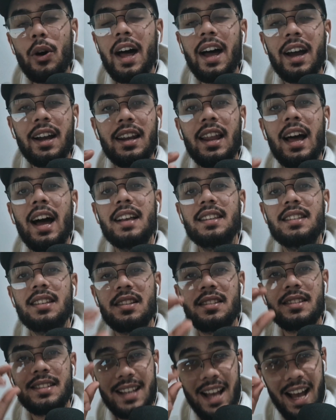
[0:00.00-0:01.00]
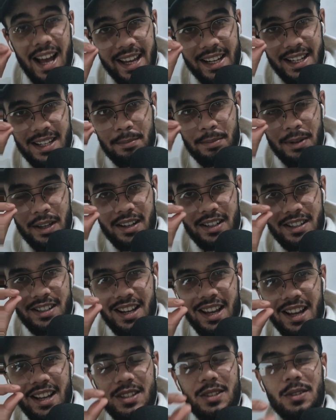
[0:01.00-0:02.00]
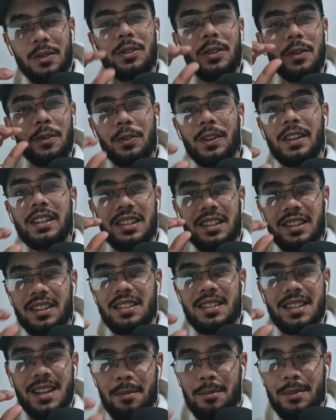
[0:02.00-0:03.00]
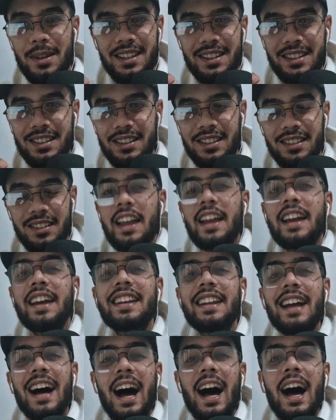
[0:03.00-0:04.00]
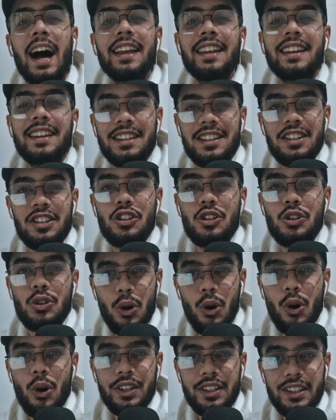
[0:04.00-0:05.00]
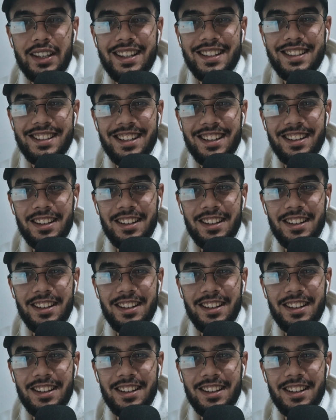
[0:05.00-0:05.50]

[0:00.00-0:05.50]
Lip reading: heckler has a tiny bit of chance of defeating this comedian, and I enjoy it.